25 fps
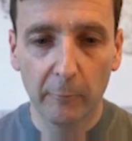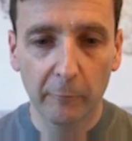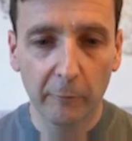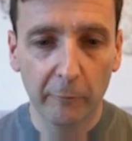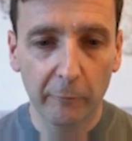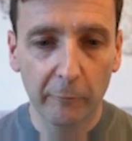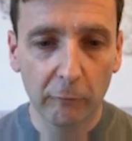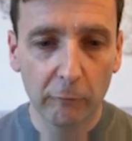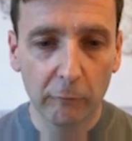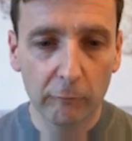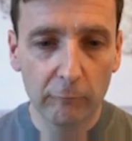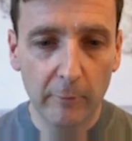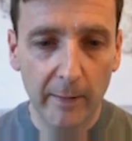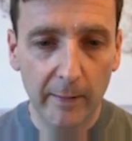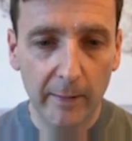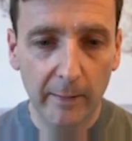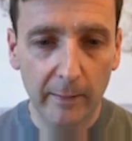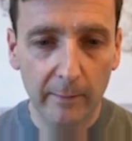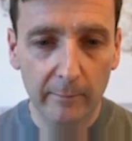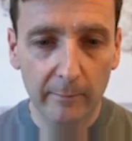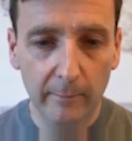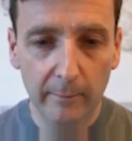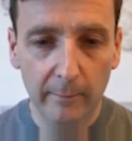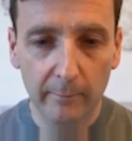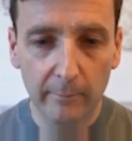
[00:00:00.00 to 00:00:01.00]
drag in
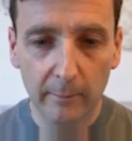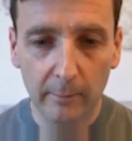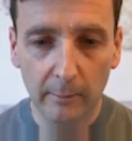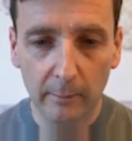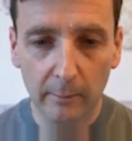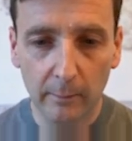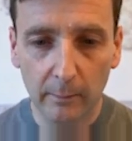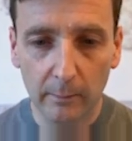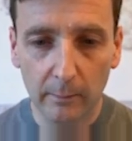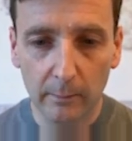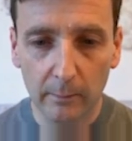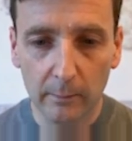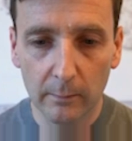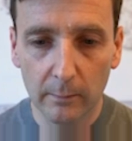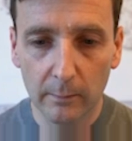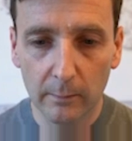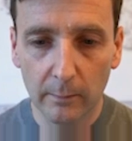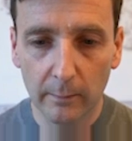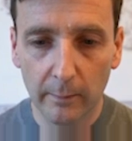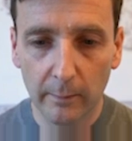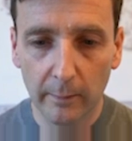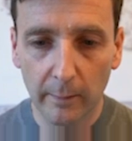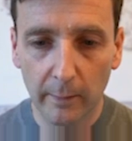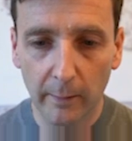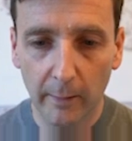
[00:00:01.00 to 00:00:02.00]
these little
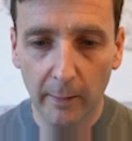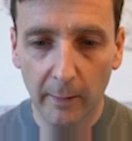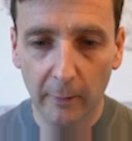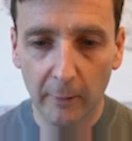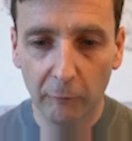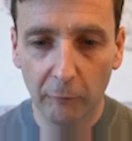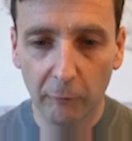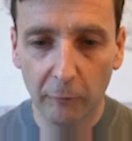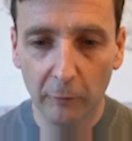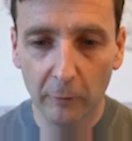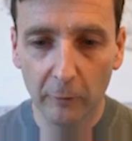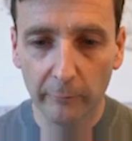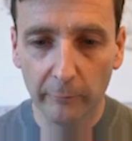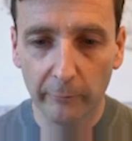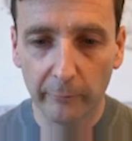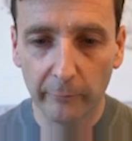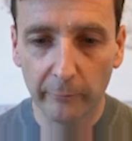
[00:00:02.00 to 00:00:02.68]
edge dots